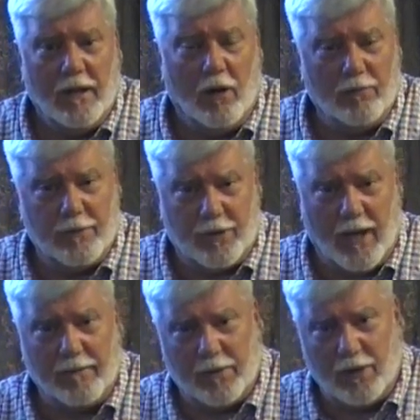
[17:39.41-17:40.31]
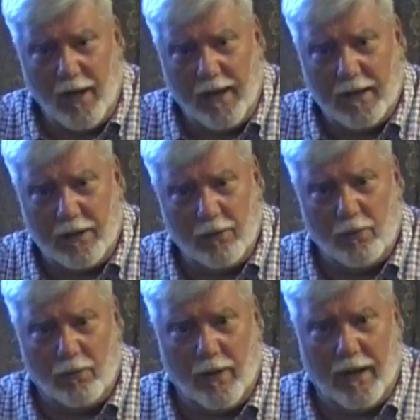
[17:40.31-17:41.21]
On the seventh day you
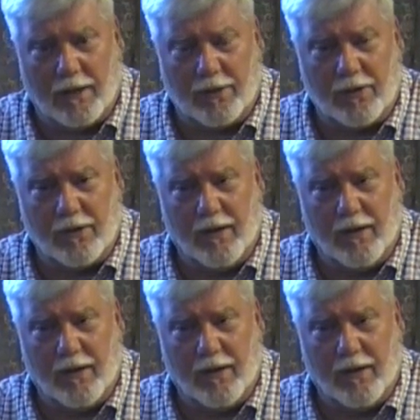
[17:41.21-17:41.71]
will rest.